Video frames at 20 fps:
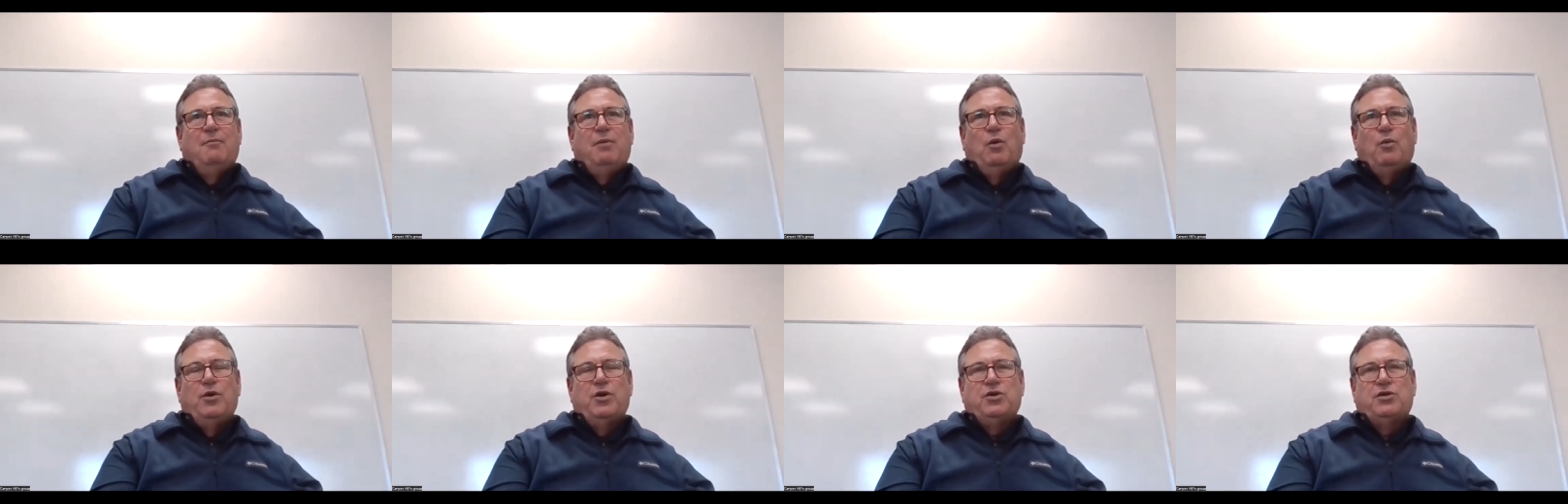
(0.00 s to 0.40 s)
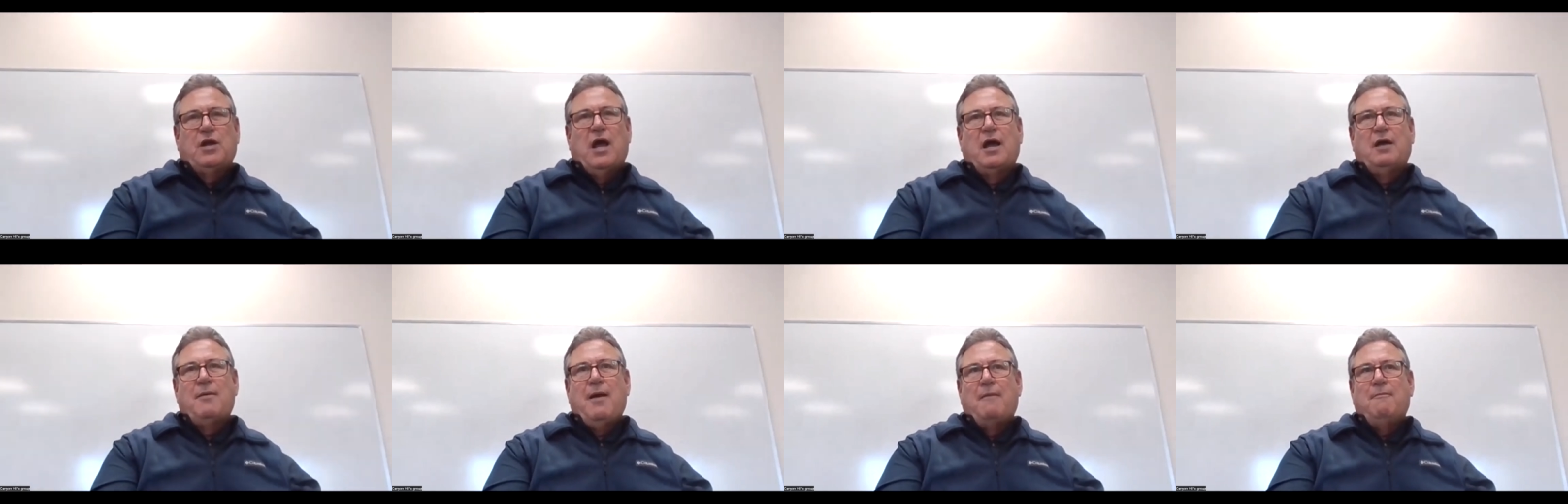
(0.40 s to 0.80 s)
but when you're
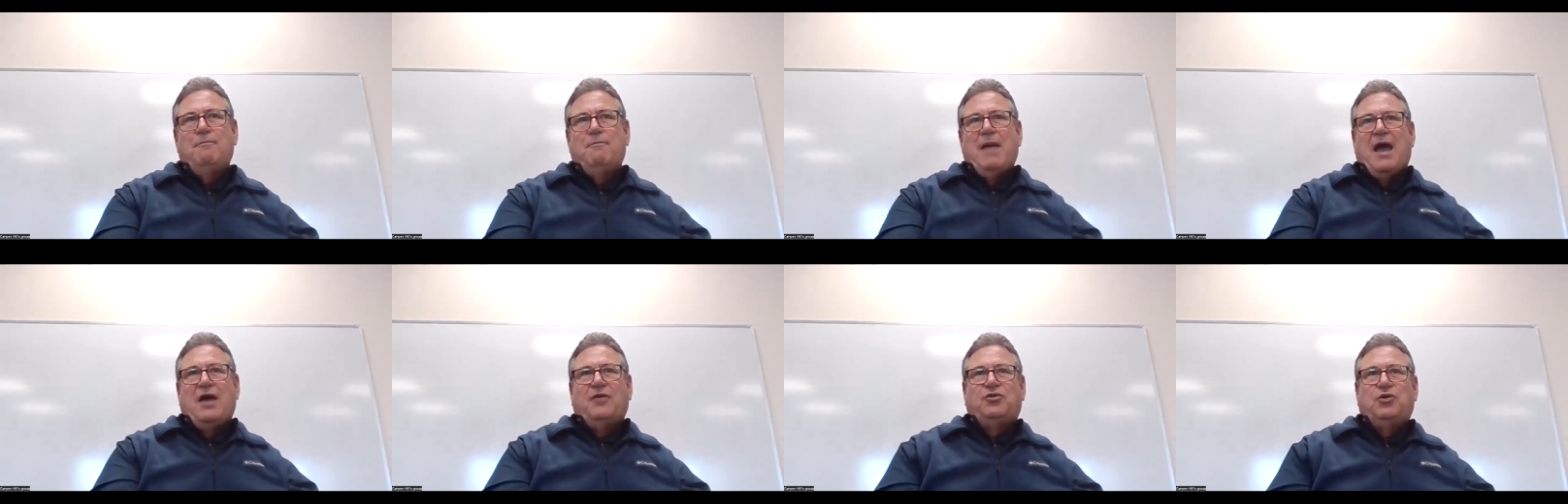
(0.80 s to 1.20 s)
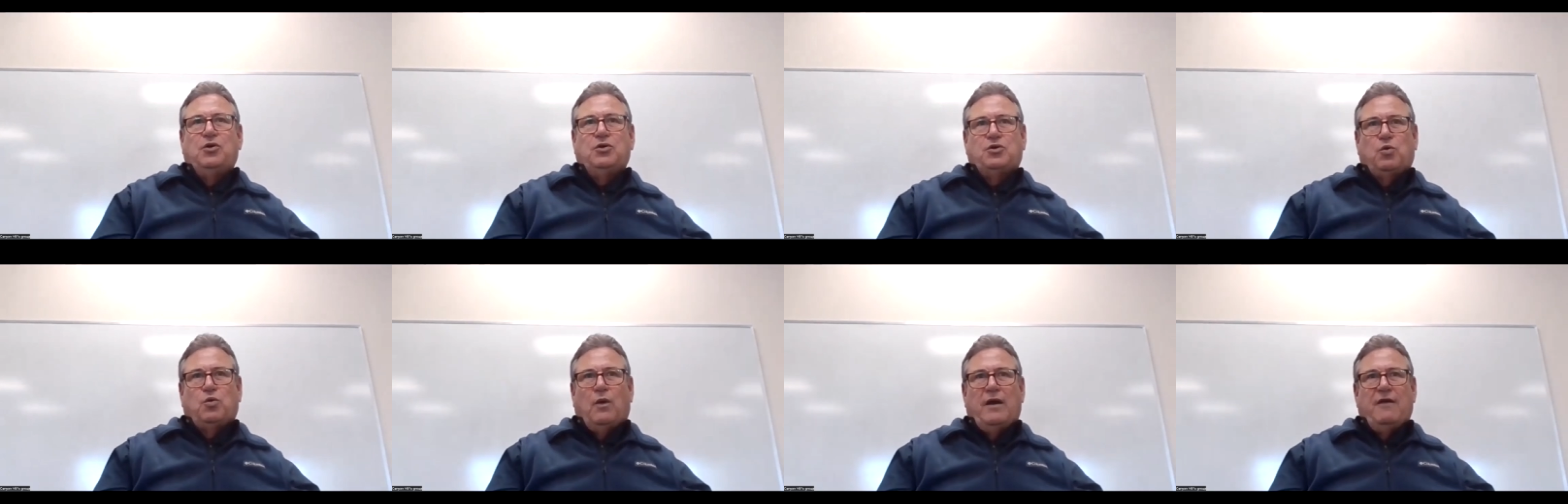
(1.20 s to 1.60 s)
talking about
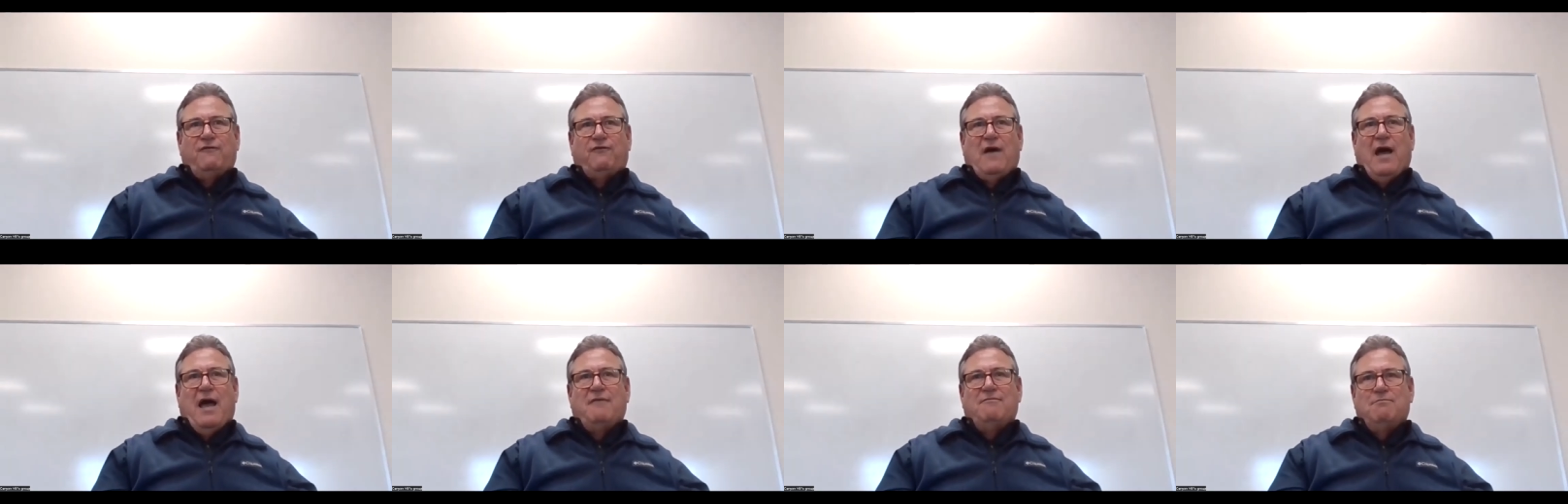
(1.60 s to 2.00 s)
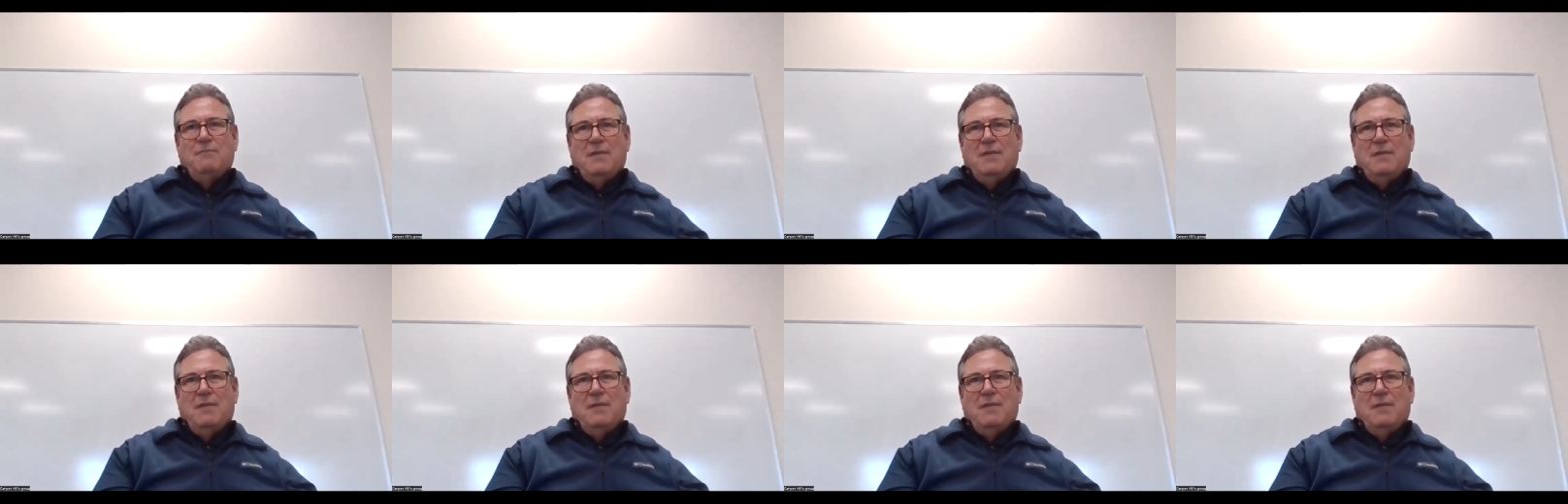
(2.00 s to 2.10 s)
Matthew 25,